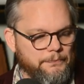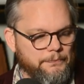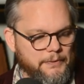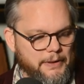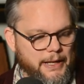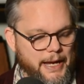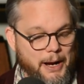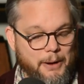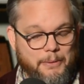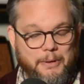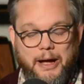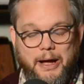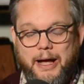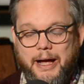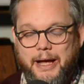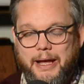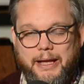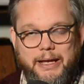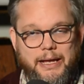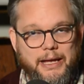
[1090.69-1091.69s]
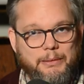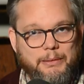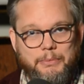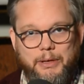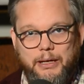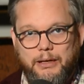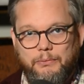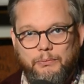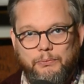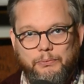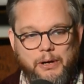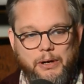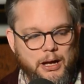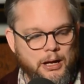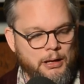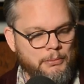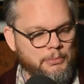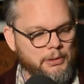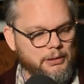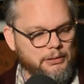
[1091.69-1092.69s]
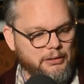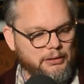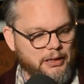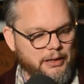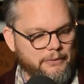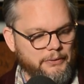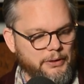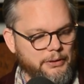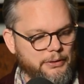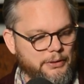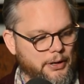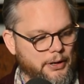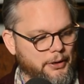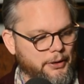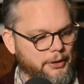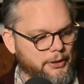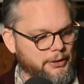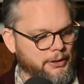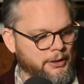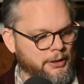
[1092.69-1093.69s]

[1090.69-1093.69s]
Now I am a rum loving nerd.